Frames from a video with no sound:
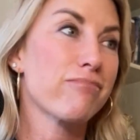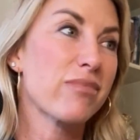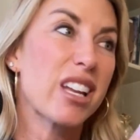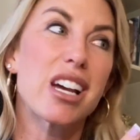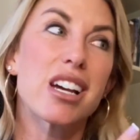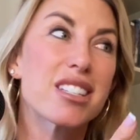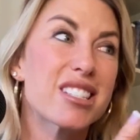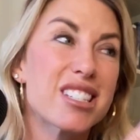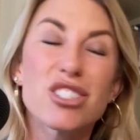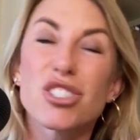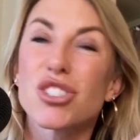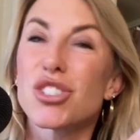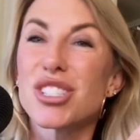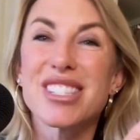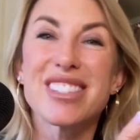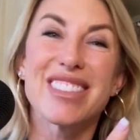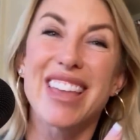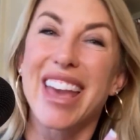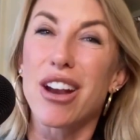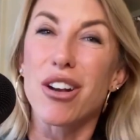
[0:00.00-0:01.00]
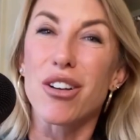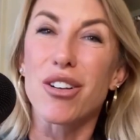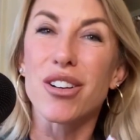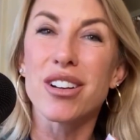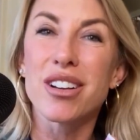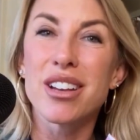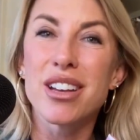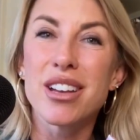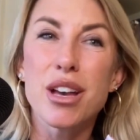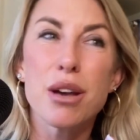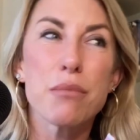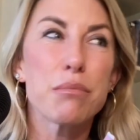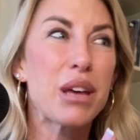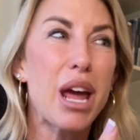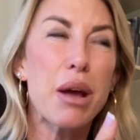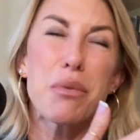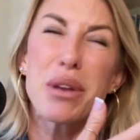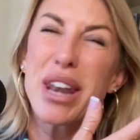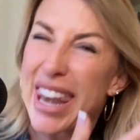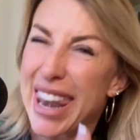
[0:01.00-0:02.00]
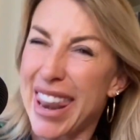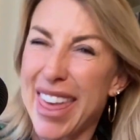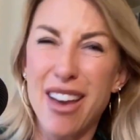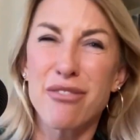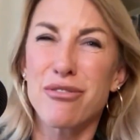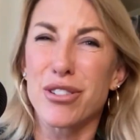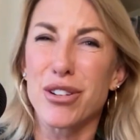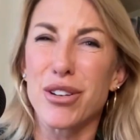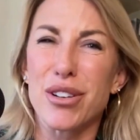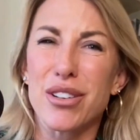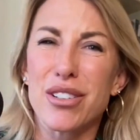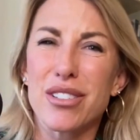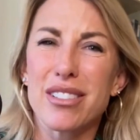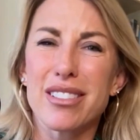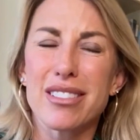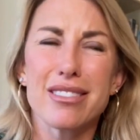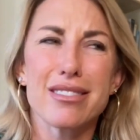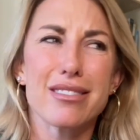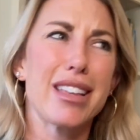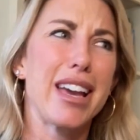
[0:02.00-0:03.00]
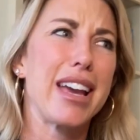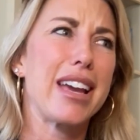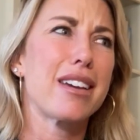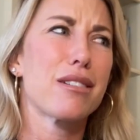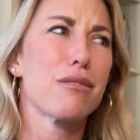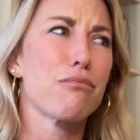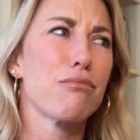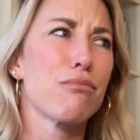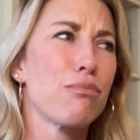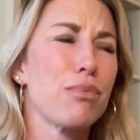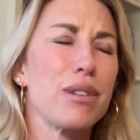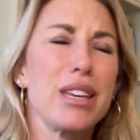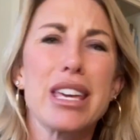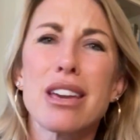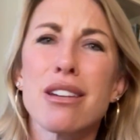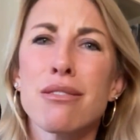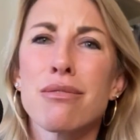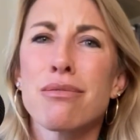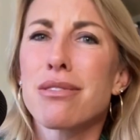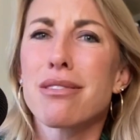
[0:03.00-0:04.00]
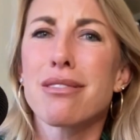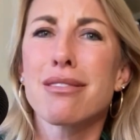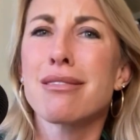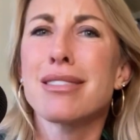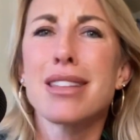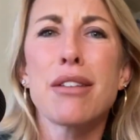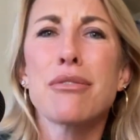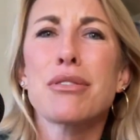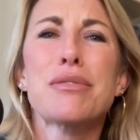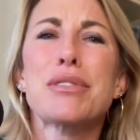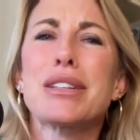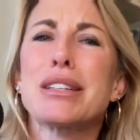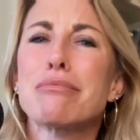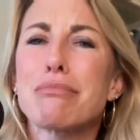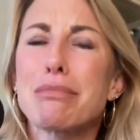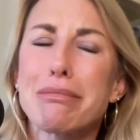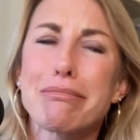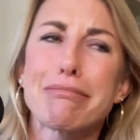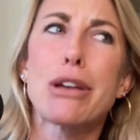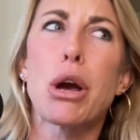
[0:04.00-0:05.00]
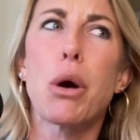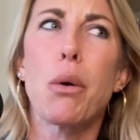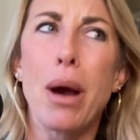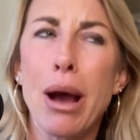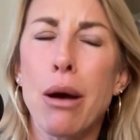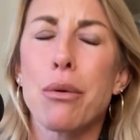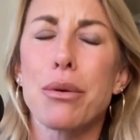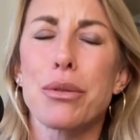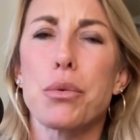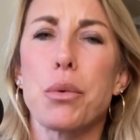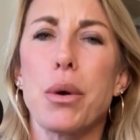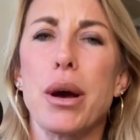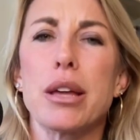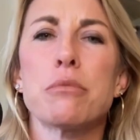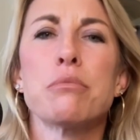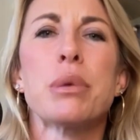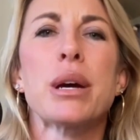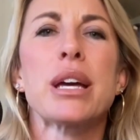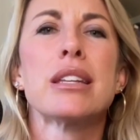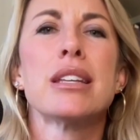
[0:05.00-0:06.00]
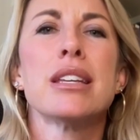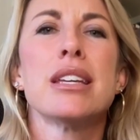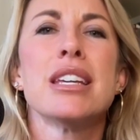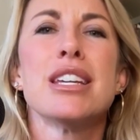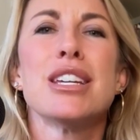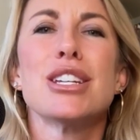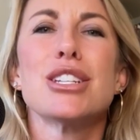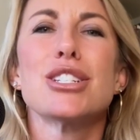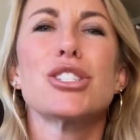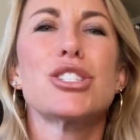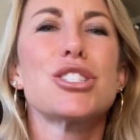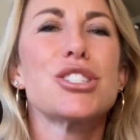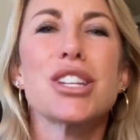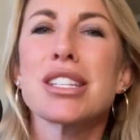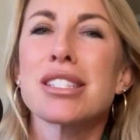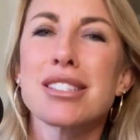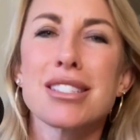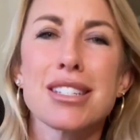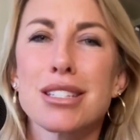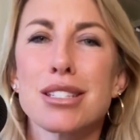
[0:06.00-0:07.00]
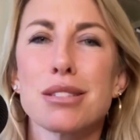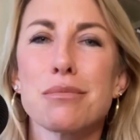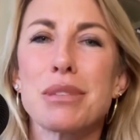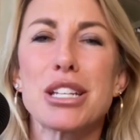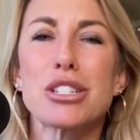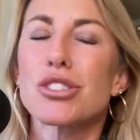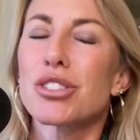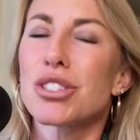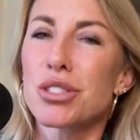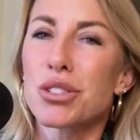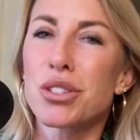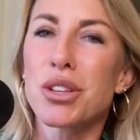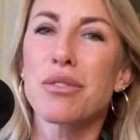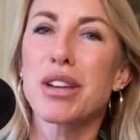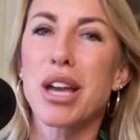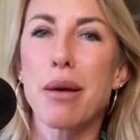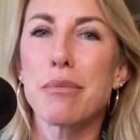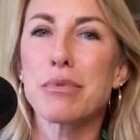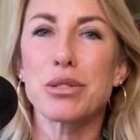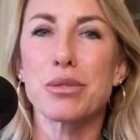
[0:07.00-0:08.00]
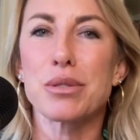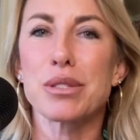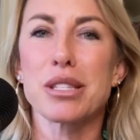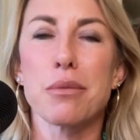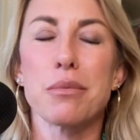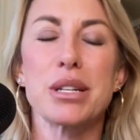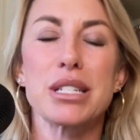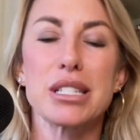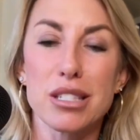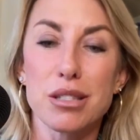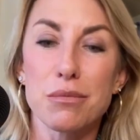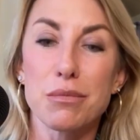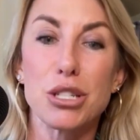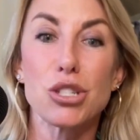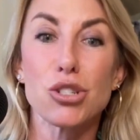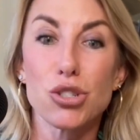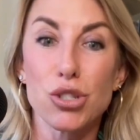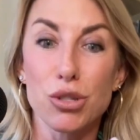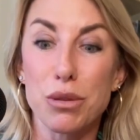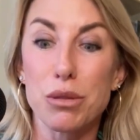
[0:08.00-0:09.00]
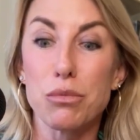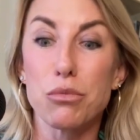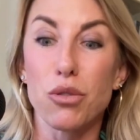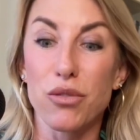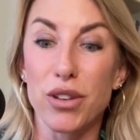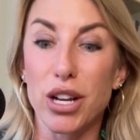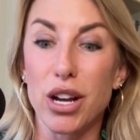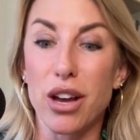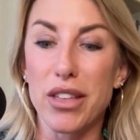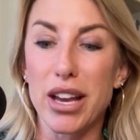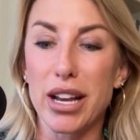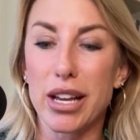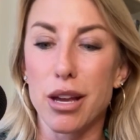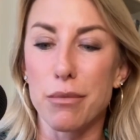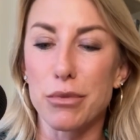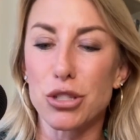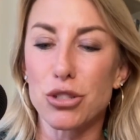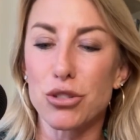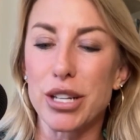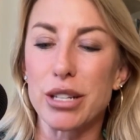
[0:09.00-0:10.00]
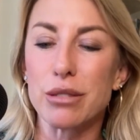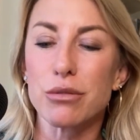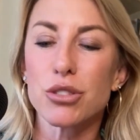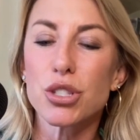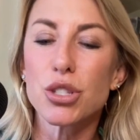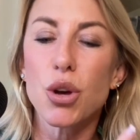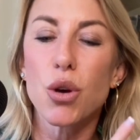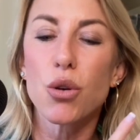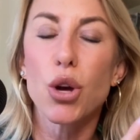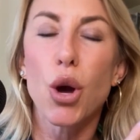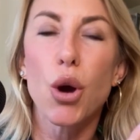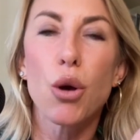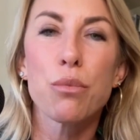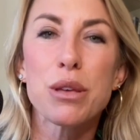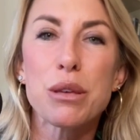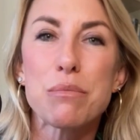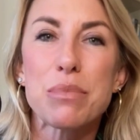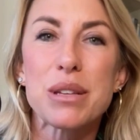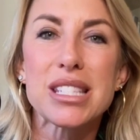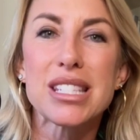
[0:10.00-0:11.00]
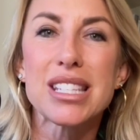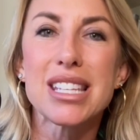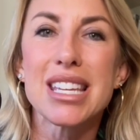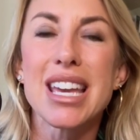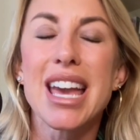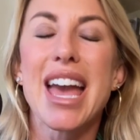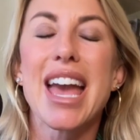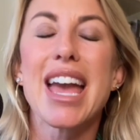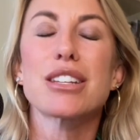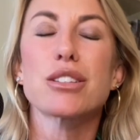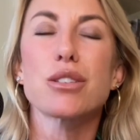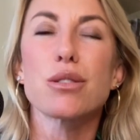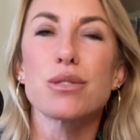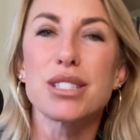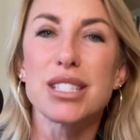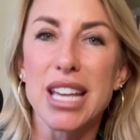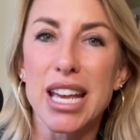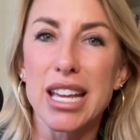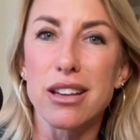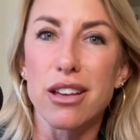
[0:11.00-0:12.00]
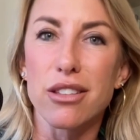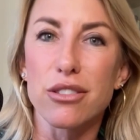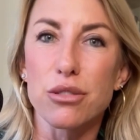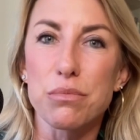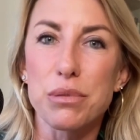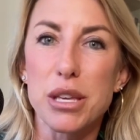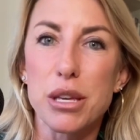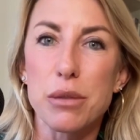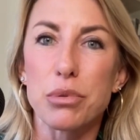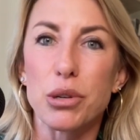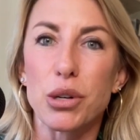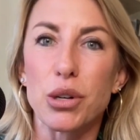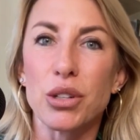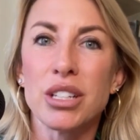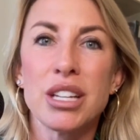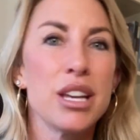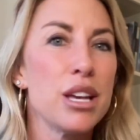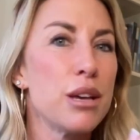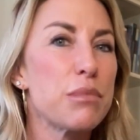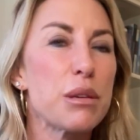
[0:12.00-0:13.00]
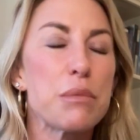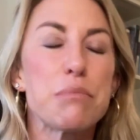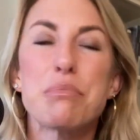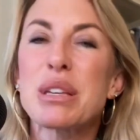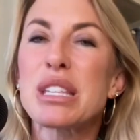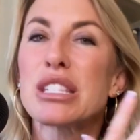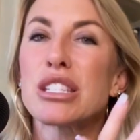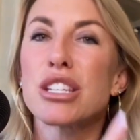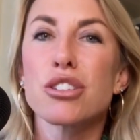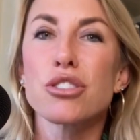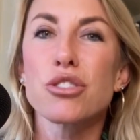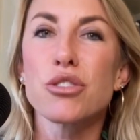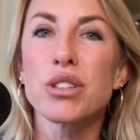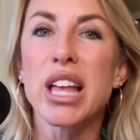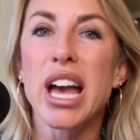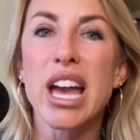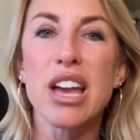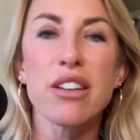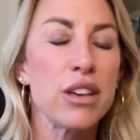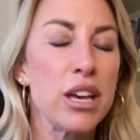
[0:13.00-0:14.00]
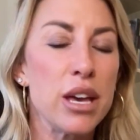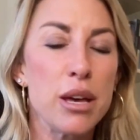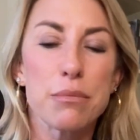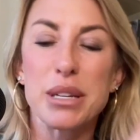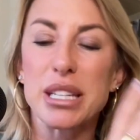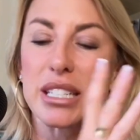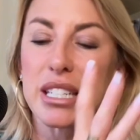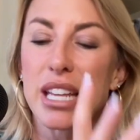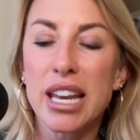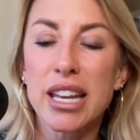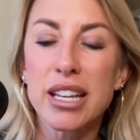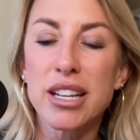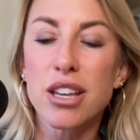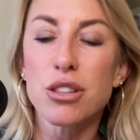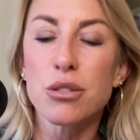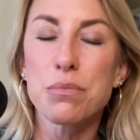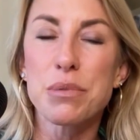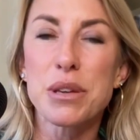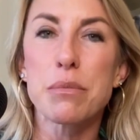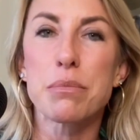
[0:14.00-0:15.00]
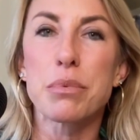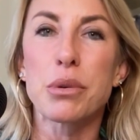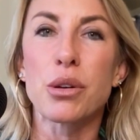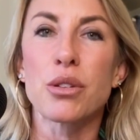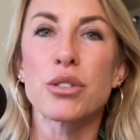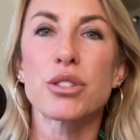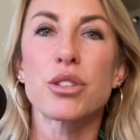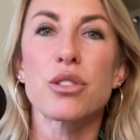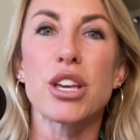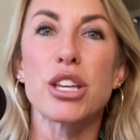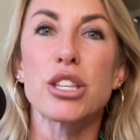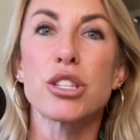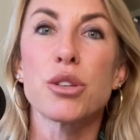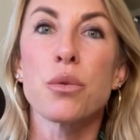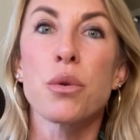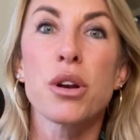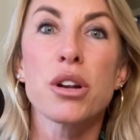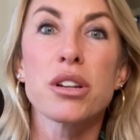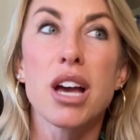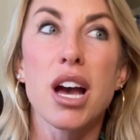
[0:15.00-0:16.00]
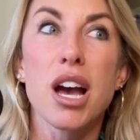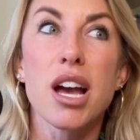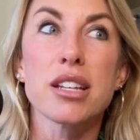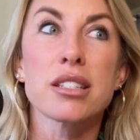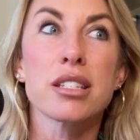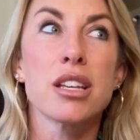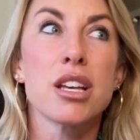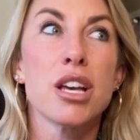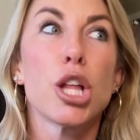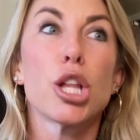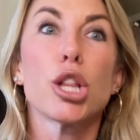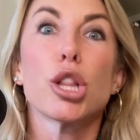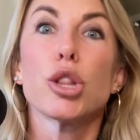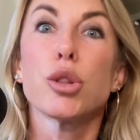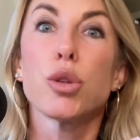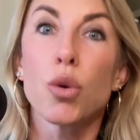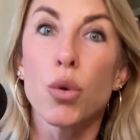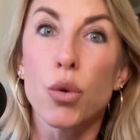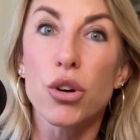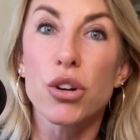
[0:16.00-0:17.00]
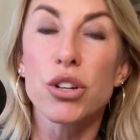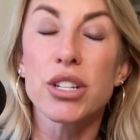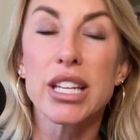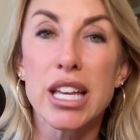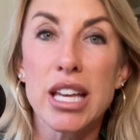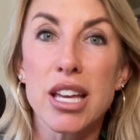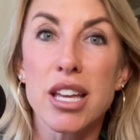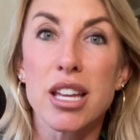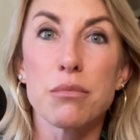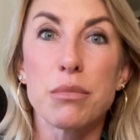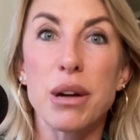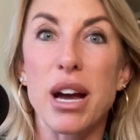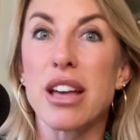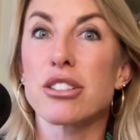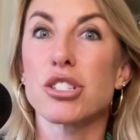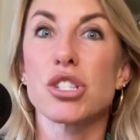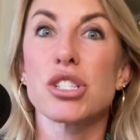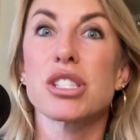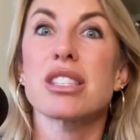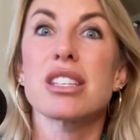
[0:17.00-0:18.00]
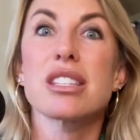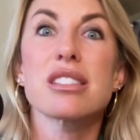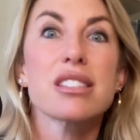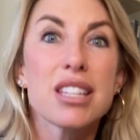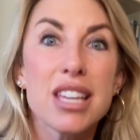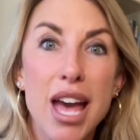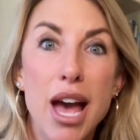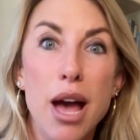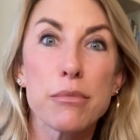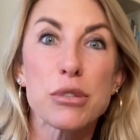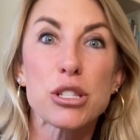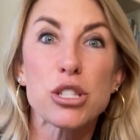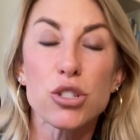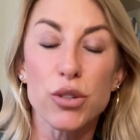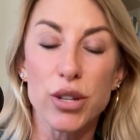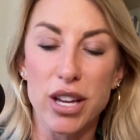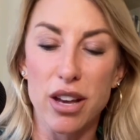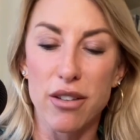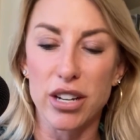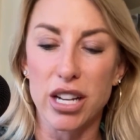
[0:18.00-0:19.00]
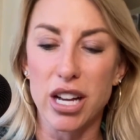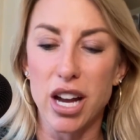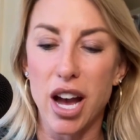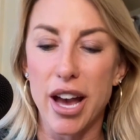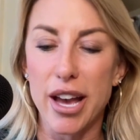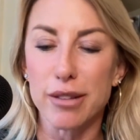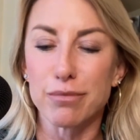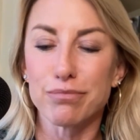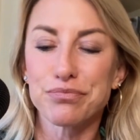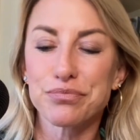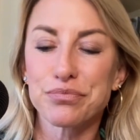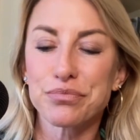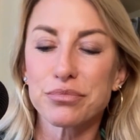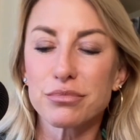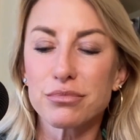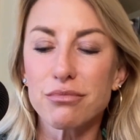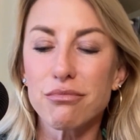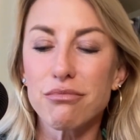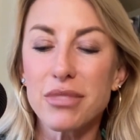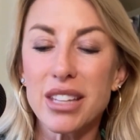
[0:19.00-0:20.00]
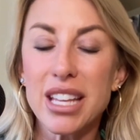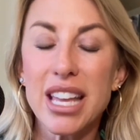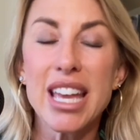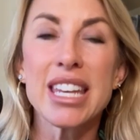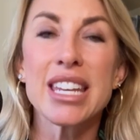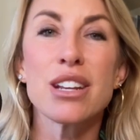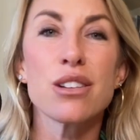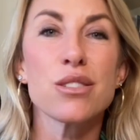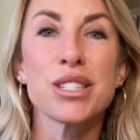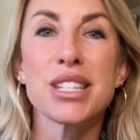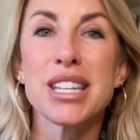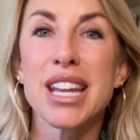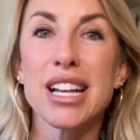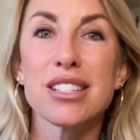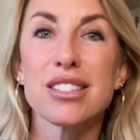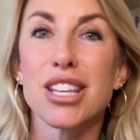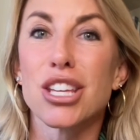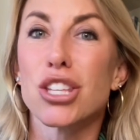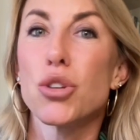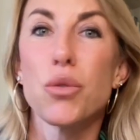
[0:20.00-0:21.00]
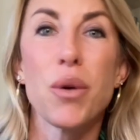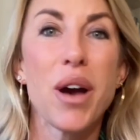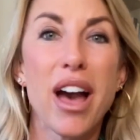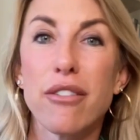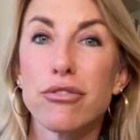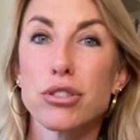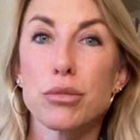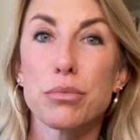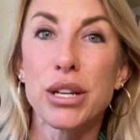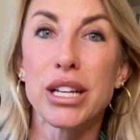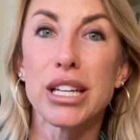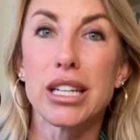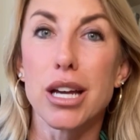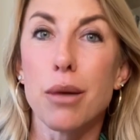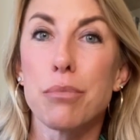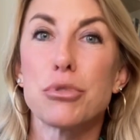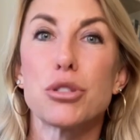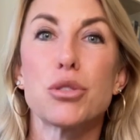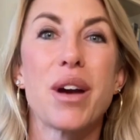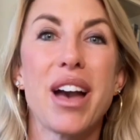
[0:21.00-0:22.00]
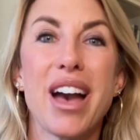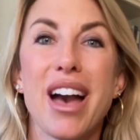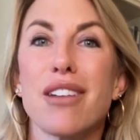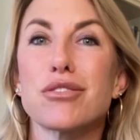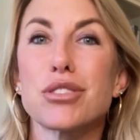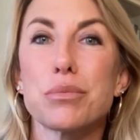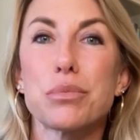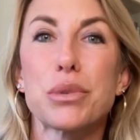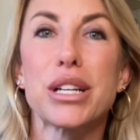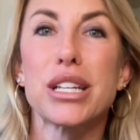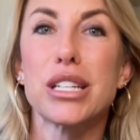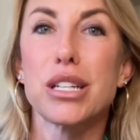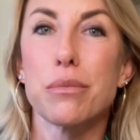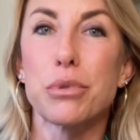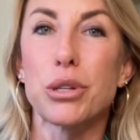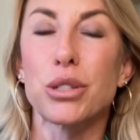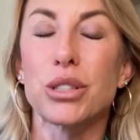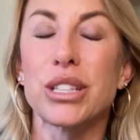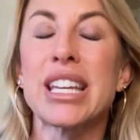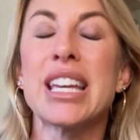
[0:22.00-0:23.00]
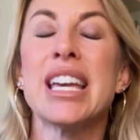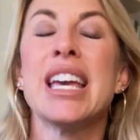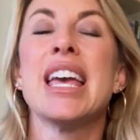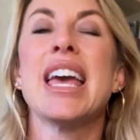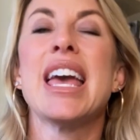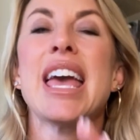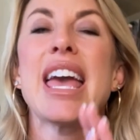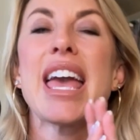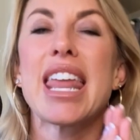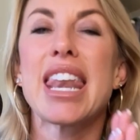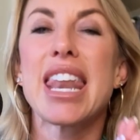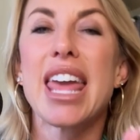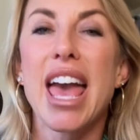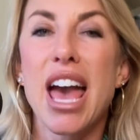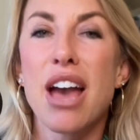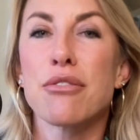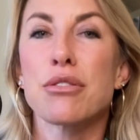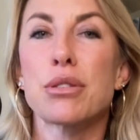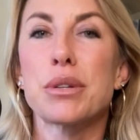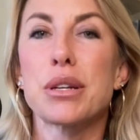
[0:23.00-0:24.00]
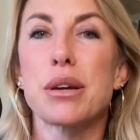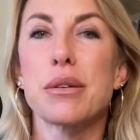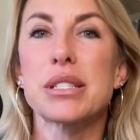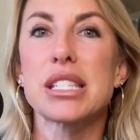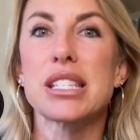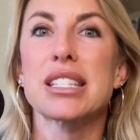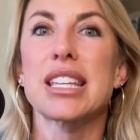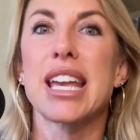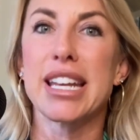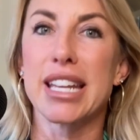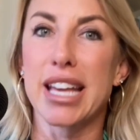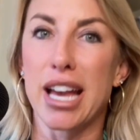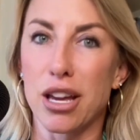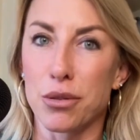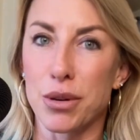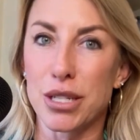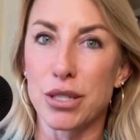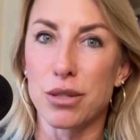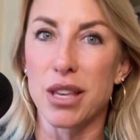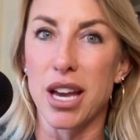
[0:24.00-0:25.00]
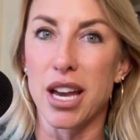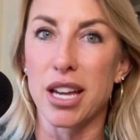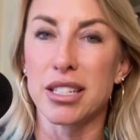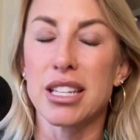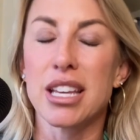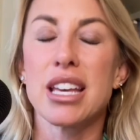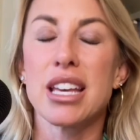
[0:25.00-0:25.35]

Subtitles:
because it's just there. But I would never even go out with one. But just doesn't mean, just because you have chemistry with someone doesn't mean you should be moving on that chemistry. So go be busy and go date other people. Be busy in your life, be dating other people so that you are not lured in by just this chemistry of a guy. And here's the next thing. You have to bring it up, and you have to bring it up early. And everyone always says, Katy, how do I do that?